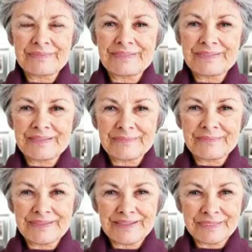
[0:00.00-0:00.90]
Skin
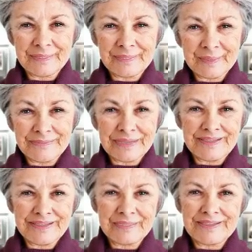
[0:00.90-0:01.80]
begins to form
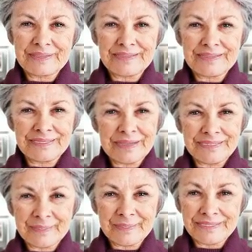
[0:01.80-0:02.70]
and is nearly
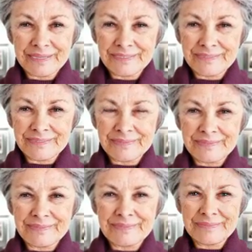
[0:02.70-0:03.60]
translucent.
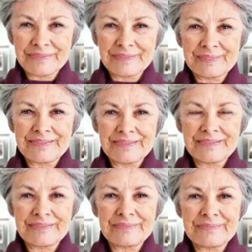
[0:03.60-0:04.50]

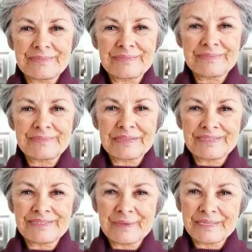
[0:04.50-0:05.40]
3.
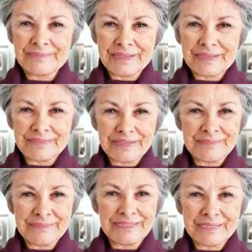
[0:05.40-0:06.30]
Meconium
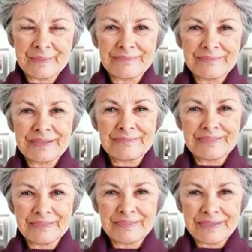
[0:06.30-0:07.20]
develops in your
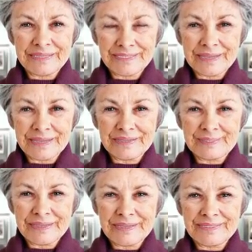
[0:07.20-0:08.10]
baby's intestinal
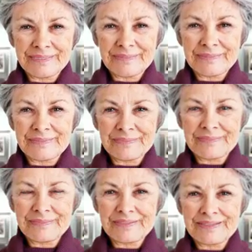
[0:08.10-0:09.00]
tract.
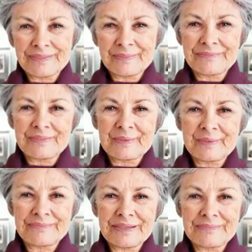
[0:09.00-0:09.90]
This will be
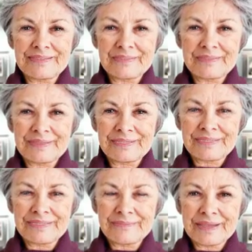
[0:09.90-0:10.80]
your baby's
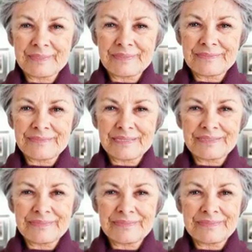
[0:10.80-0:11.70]
first bowel
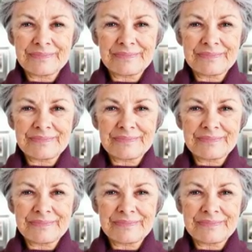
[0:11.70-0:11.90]
movement.